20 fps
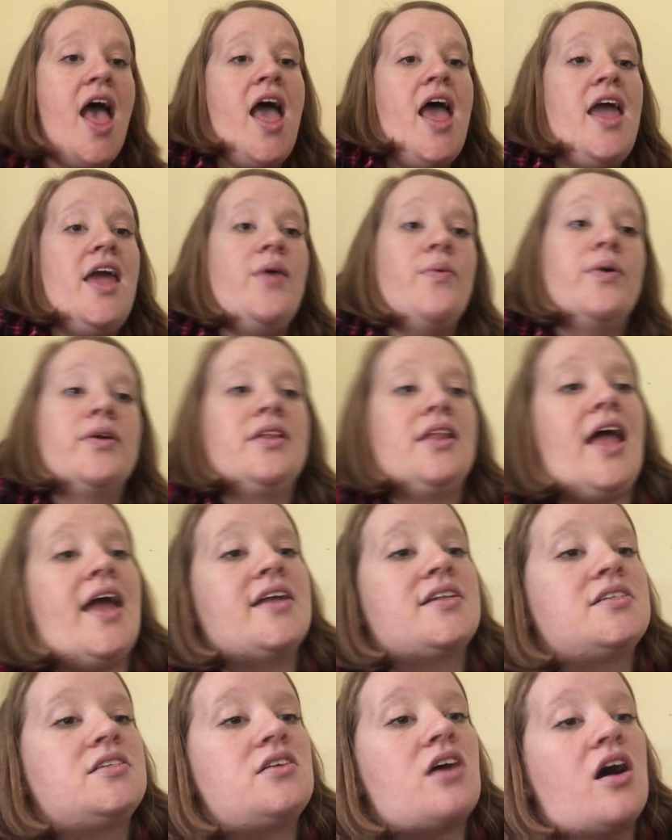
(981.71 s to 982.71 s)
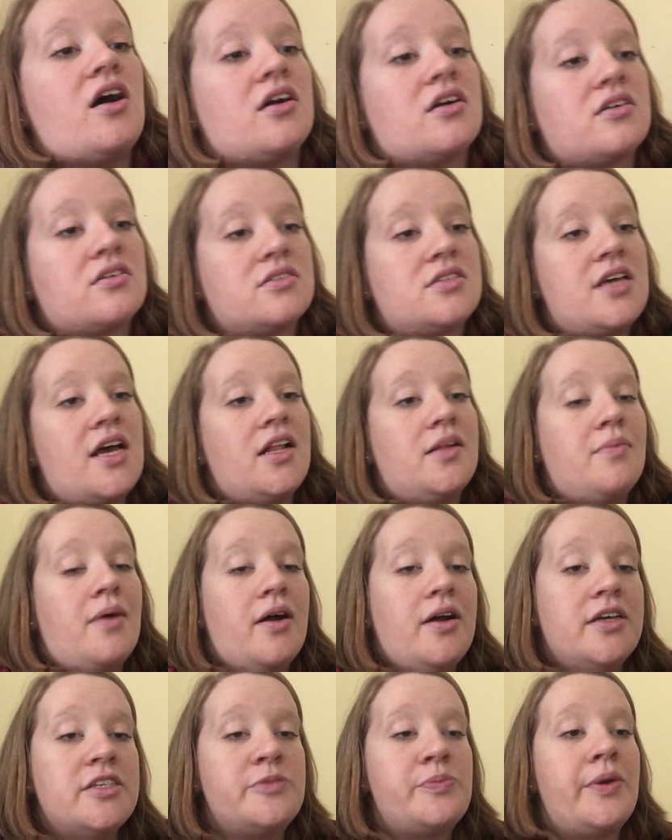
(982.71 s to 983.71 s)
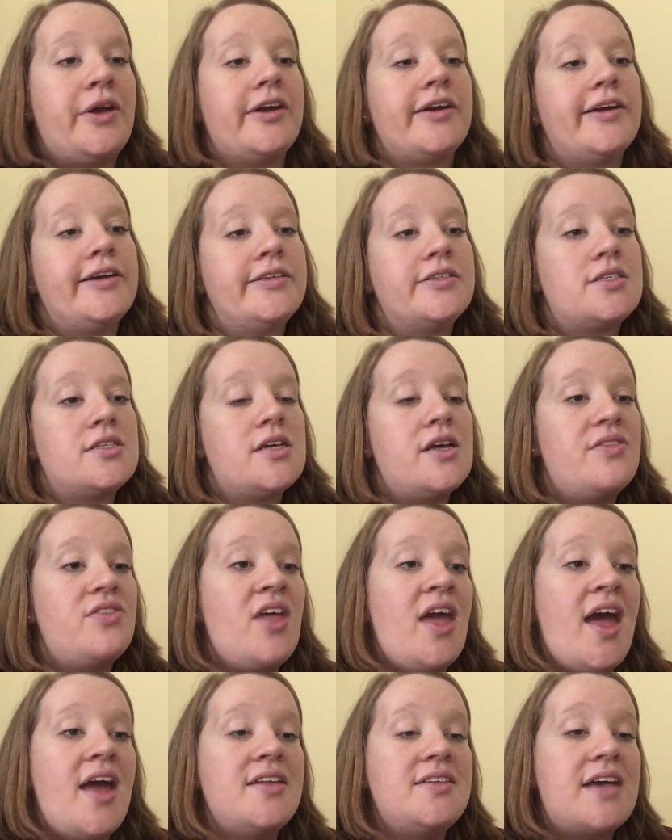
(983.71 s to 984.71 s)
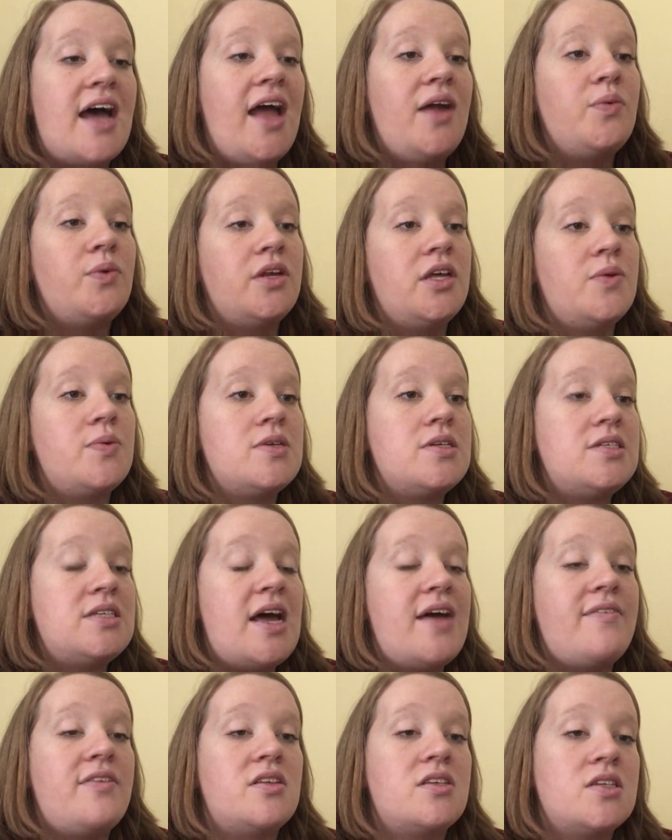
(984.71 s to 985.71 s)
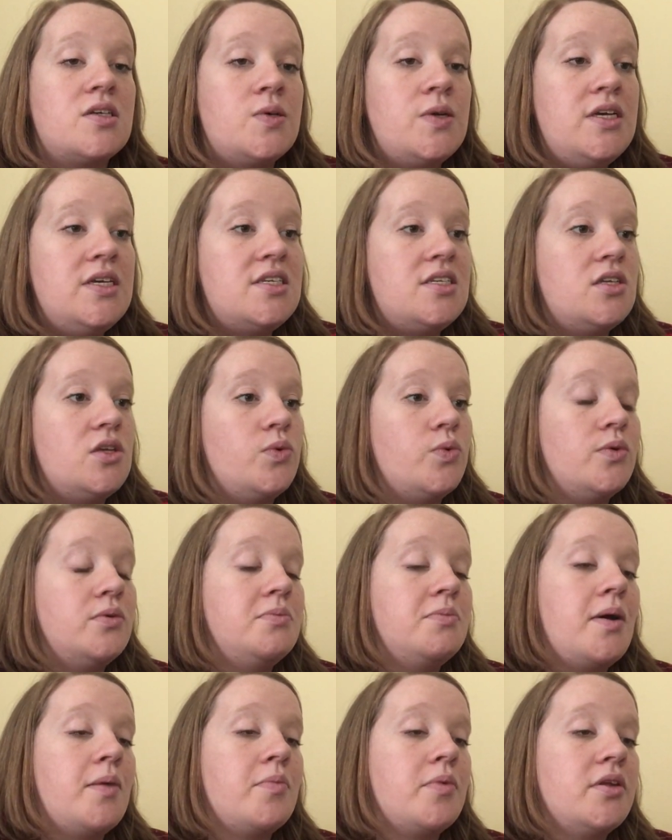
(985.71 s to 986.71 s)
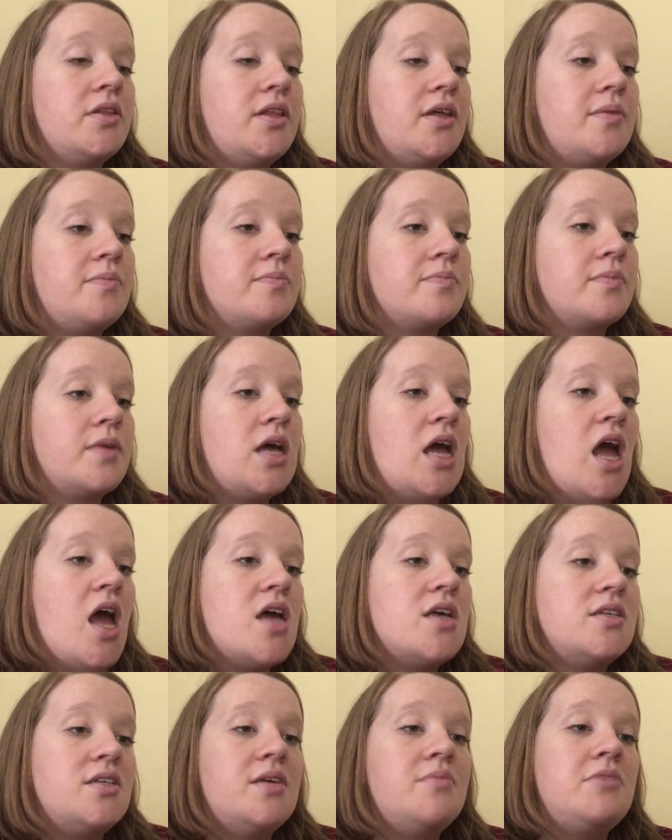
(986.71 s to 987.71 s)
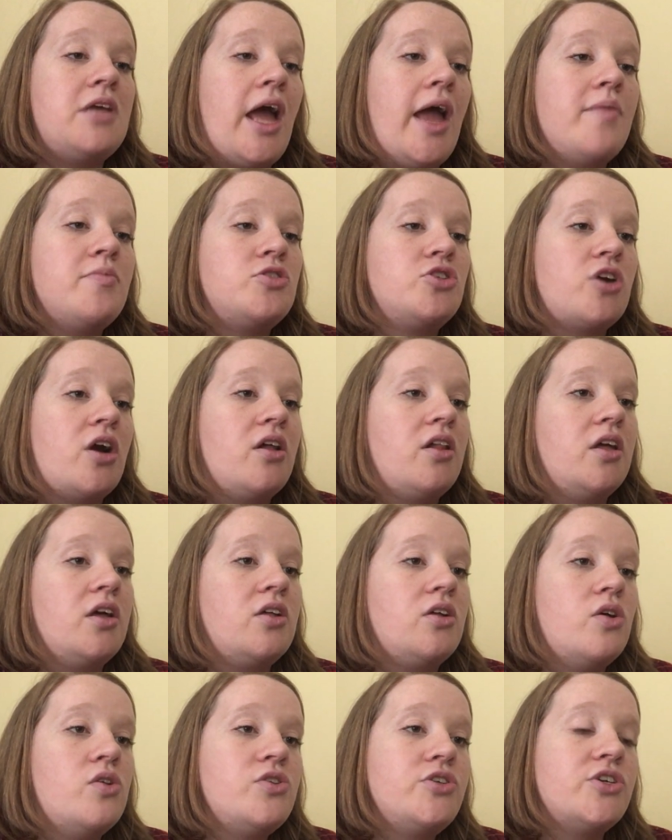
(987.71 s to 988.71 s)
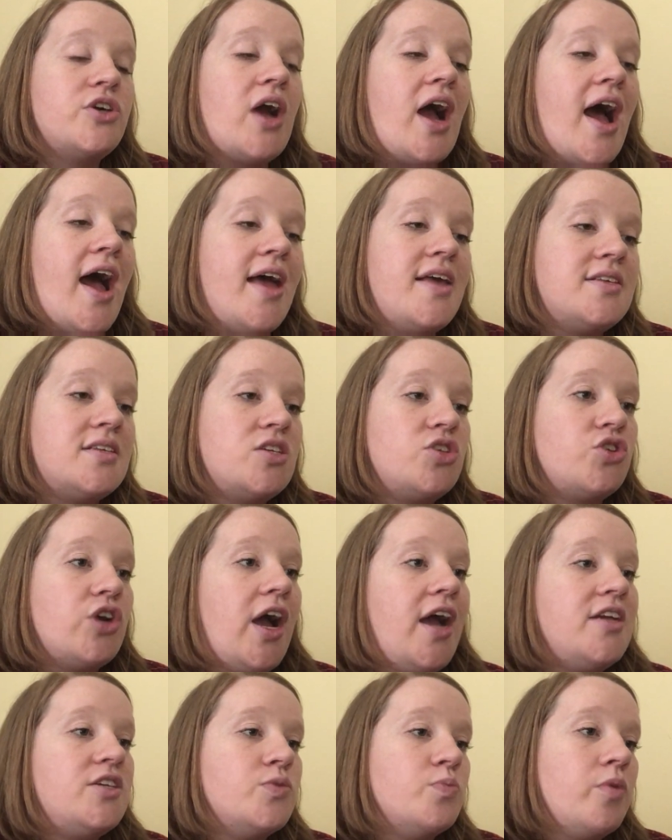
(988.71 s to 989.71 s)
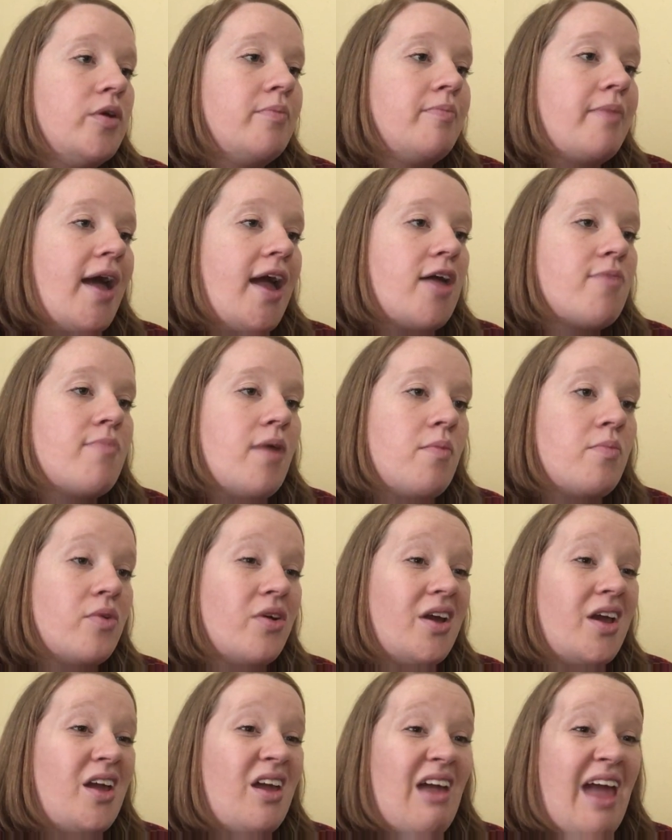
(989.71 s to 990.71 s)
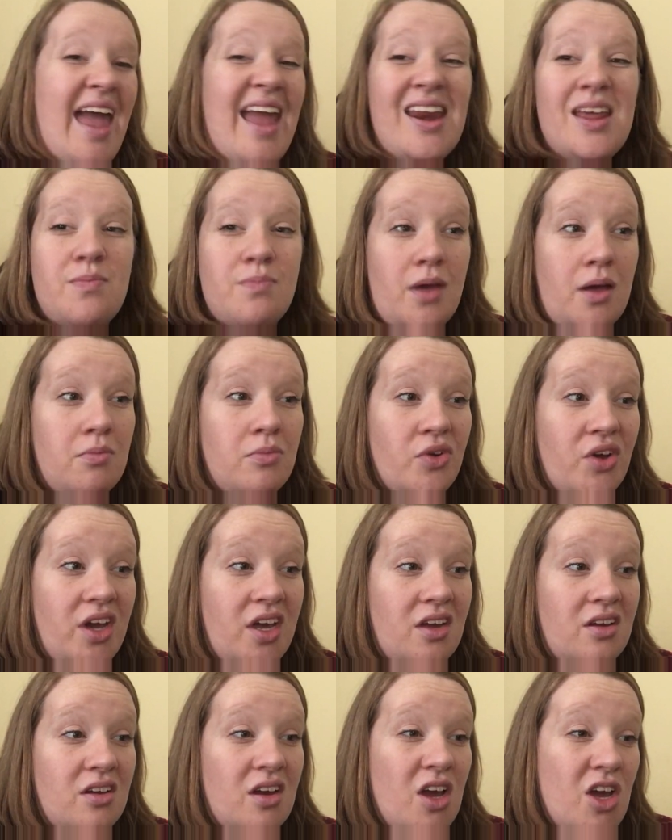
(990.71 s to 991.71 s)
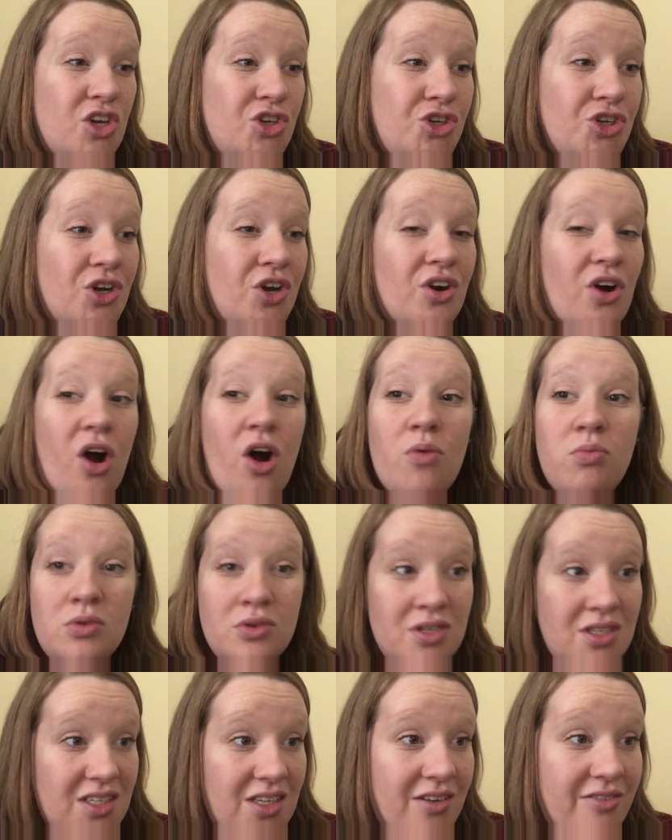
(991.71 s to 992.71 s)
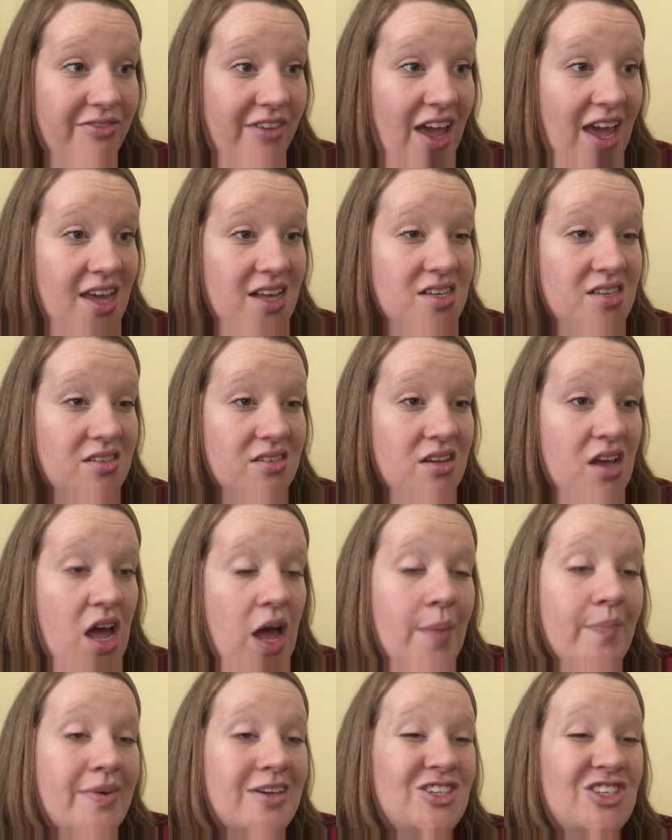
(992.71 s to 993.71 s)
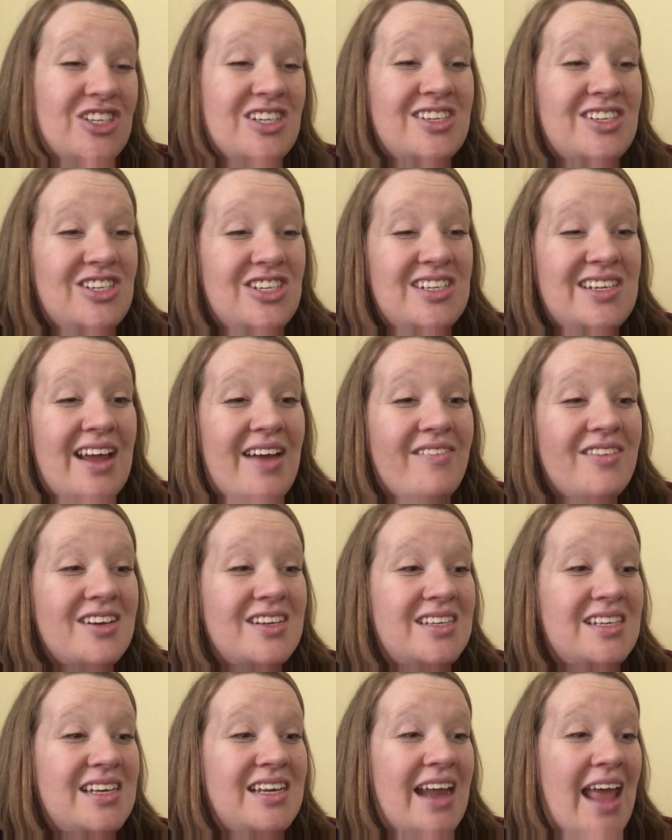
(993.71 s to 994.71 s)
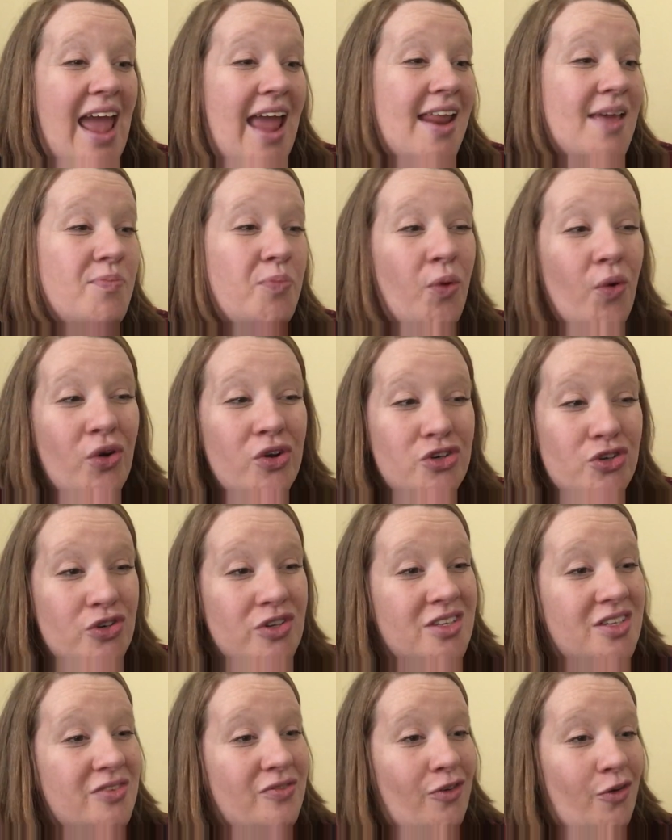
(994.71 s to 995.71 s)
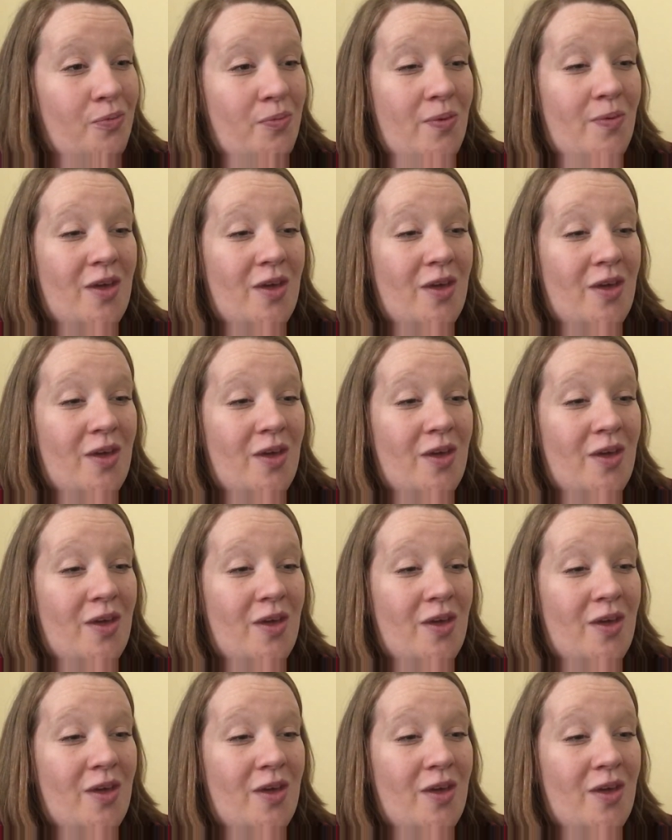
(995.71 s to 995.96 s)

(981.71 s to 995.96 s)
Hayward liked to tell about his parents. They had died when he was 7, so he still remembered them. Sometimes Charlotte closed her eyes and tried to bring back a memory, any memory. She could almost see a face, but since she'd never seen any portraits of her